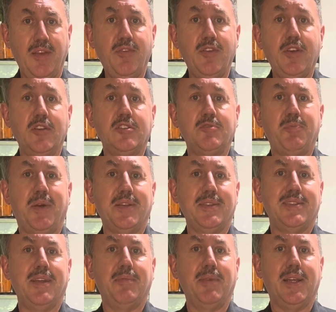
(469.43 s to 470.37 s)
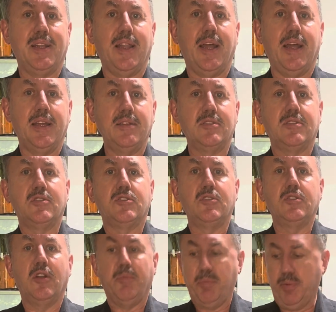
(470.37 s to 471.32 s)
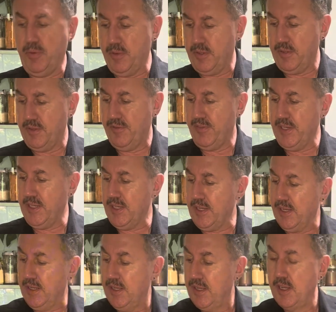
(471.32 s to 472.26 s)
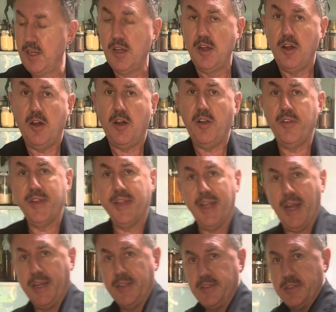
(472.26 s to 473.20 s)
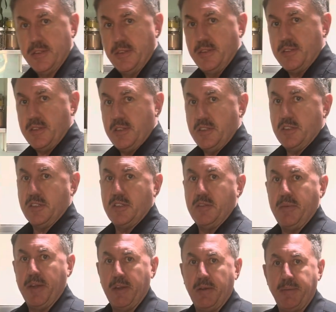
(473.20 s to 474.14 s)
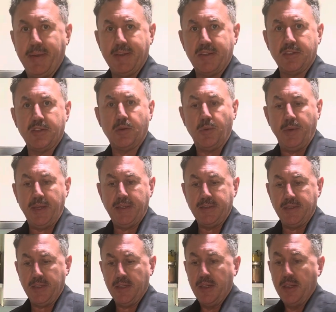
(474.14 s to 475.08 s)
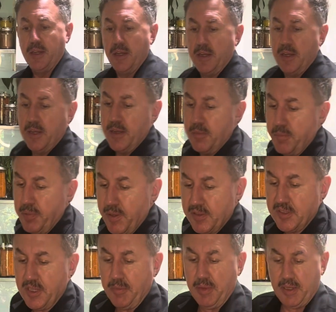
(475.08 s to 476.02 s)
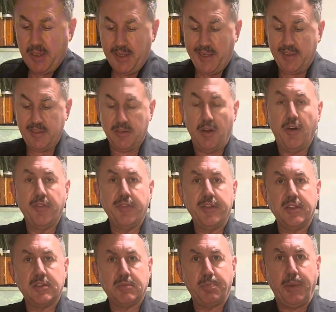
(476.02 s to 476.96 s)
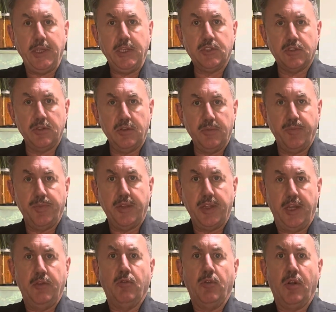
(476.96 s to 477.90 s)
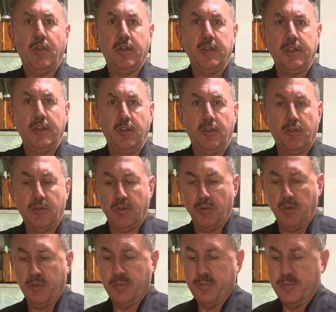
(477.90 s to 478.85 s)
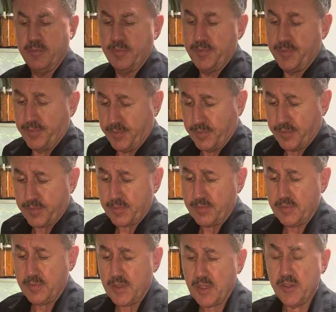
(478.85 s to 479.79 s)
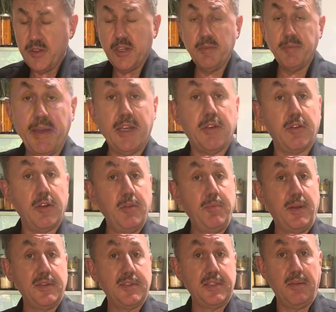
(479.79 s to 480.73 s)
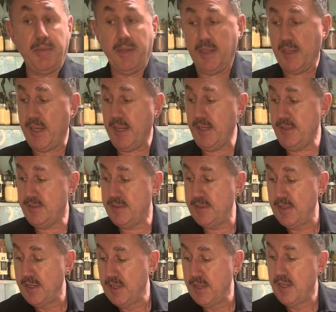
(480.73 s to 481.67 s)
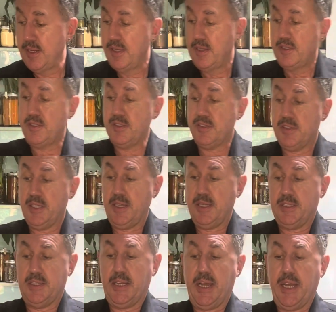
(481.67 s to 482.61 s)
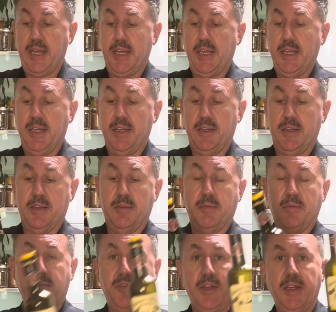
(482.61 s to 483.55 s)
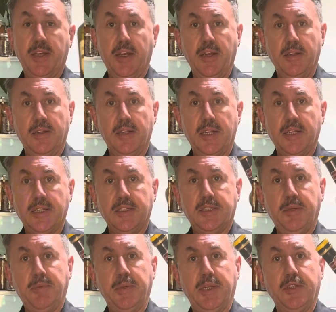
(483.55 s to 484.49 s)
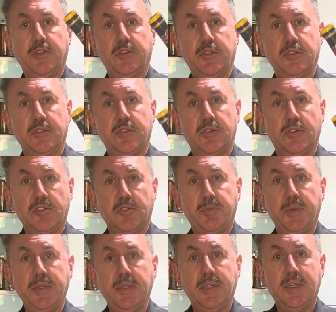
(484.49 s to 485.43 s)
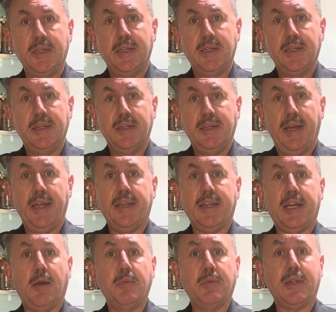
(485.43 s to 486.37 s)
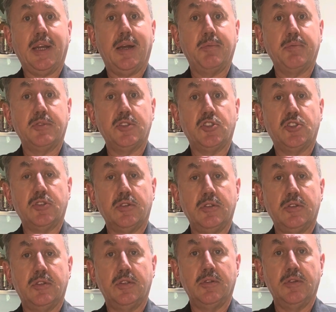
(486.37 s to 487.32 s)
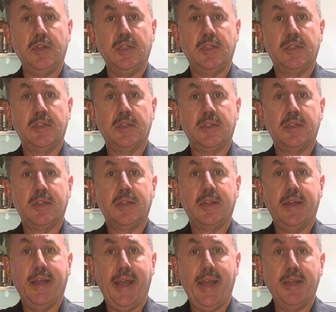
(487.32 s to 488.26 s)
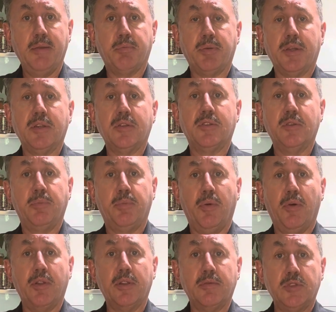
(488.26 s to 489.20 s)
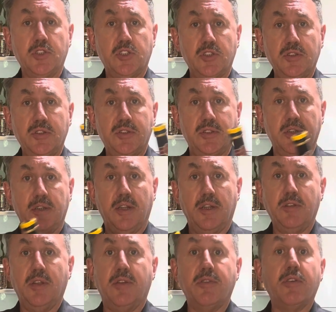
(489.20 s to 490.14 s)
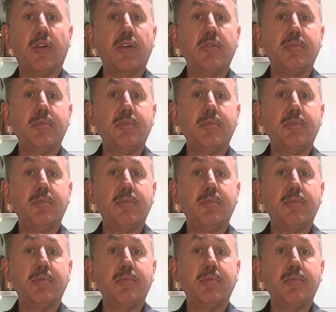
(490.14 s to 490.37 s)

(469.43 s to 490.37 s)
you use balsamic glaze, do not put vinegar on the onions. It's just a matter of about squeezing balsamic glaze on this beetroot and rolling it through. You can your own balsamic glaze. Just get a vinegar, tip it into the saucepan, add a couple of cups of sugar to it, and bring it to the boil and reduce it, and you'll have your own